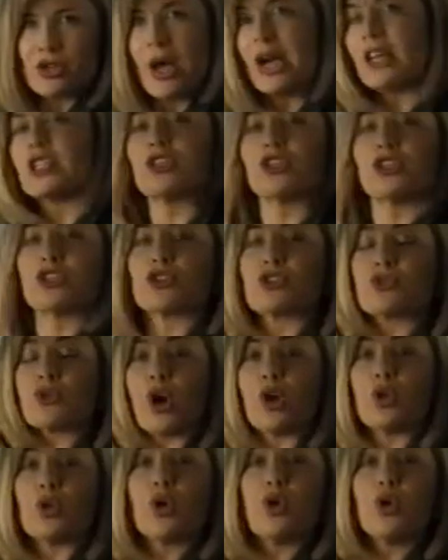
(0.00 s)
Traction
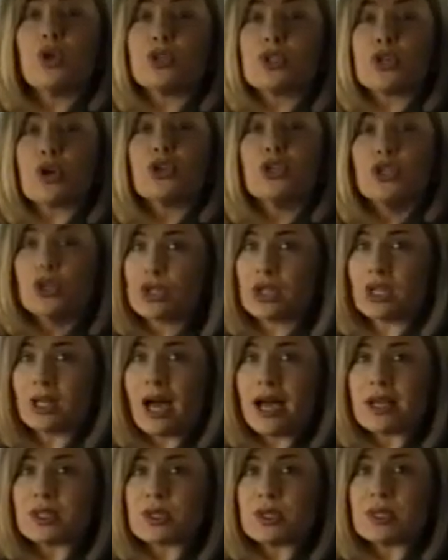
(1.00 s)
control also
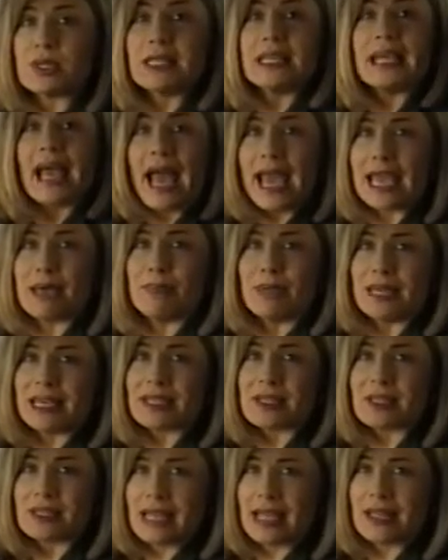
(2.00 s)
utilises the
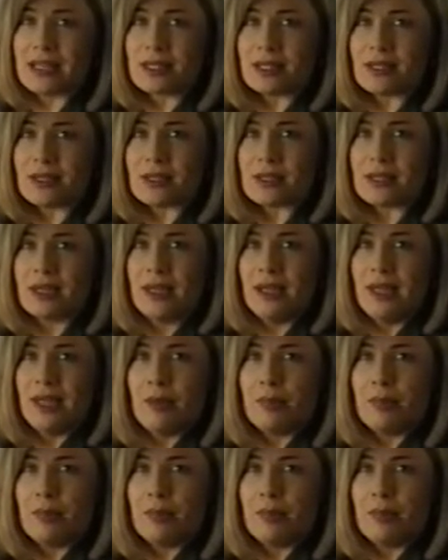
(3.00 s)
ABS sensors,